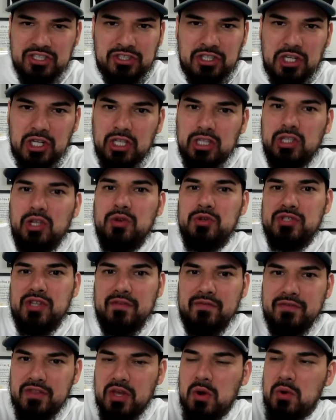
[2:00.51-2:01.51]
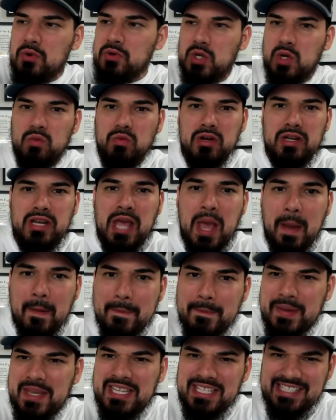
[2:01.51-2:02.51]
the clothes of those who would
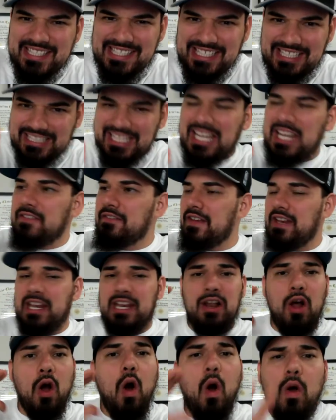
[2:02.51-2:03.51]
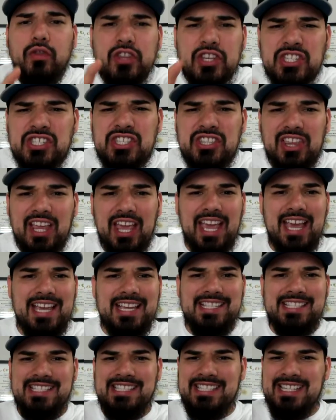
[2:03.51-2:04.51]
beat Stephen and all these
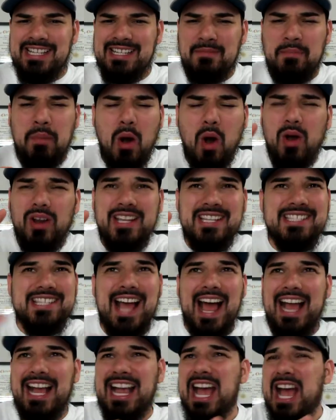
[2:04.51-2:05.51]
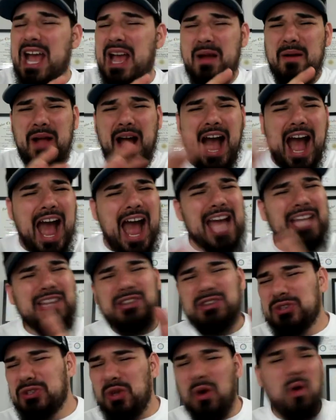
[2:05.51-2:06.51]
things. Paul is like, I
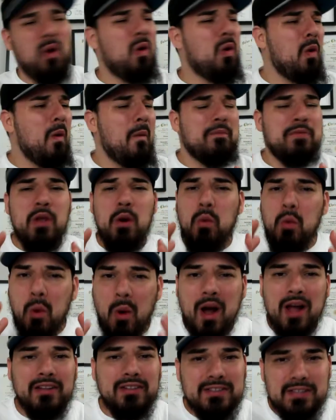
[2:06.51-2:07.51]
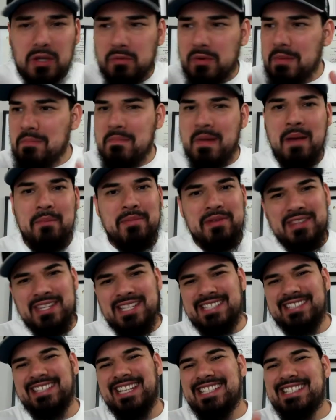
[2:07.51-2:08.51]
don't want to remember
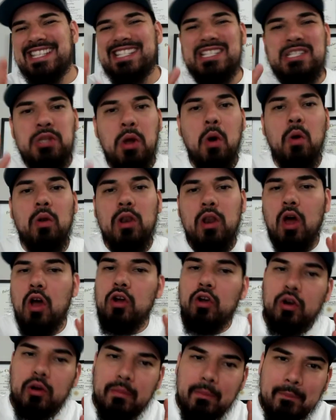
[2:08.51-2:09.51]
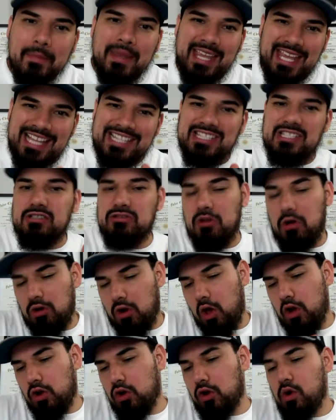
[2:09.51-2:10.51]
these. This is no longer me. It's no
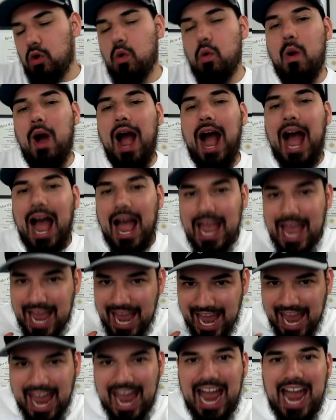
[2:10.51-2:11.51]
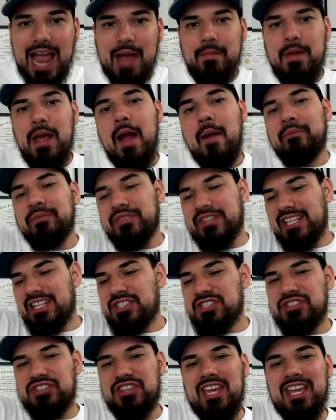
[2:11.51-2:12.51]
longer who I am.
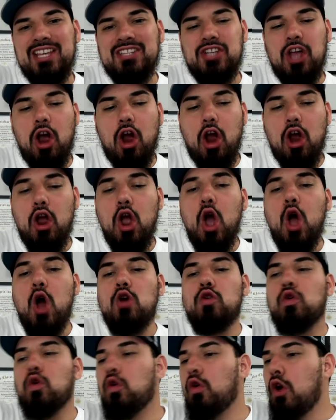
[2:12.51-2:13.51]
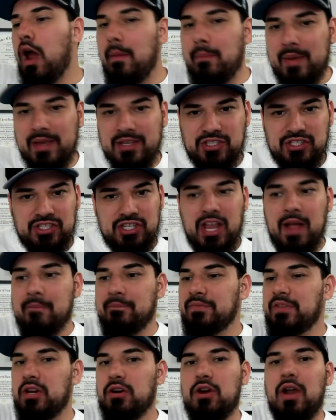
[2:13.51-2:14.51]
These things are rubbish.
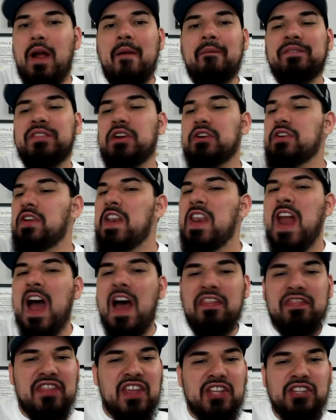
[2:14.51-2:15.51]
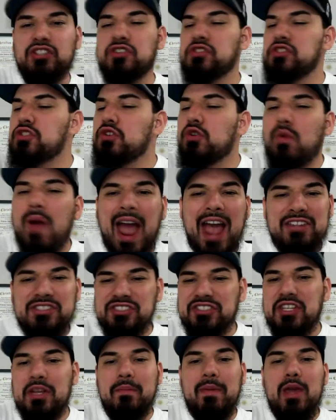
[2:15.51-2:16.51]
They're nothing. They're
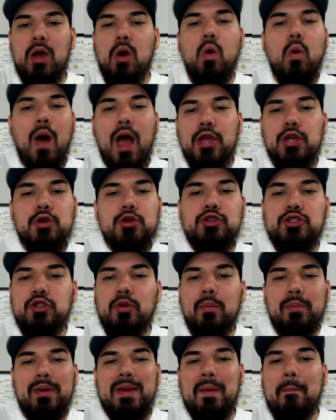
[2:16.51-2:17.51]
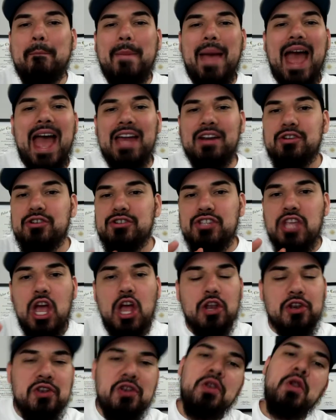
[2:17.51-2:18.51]
trash to me. Who I used to be matters
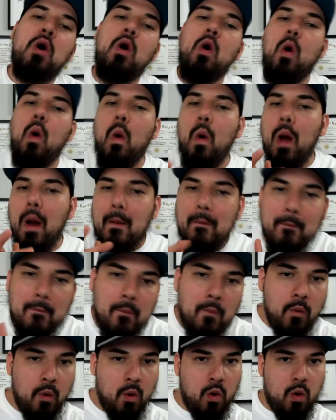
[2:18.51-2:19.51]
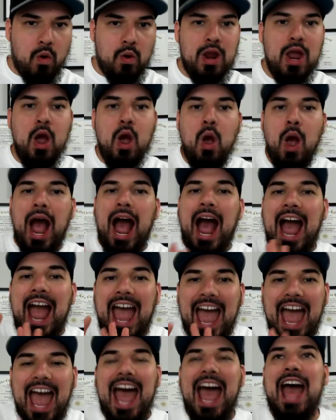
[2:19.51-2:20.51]
no more. I
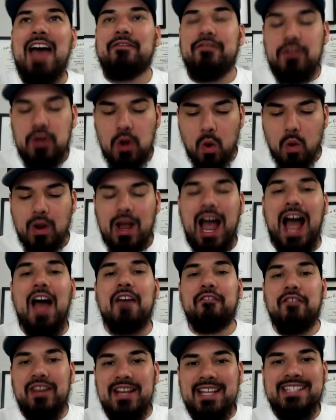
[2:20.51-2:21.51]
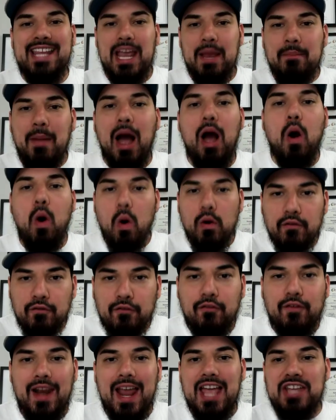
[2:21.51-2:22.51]
have no confidence in my own
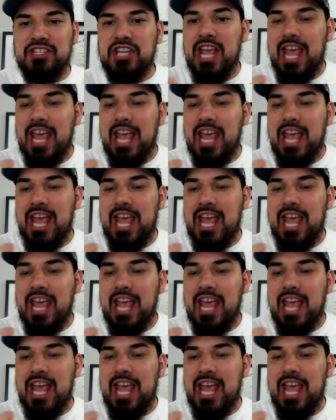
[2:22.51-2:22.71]
flesh,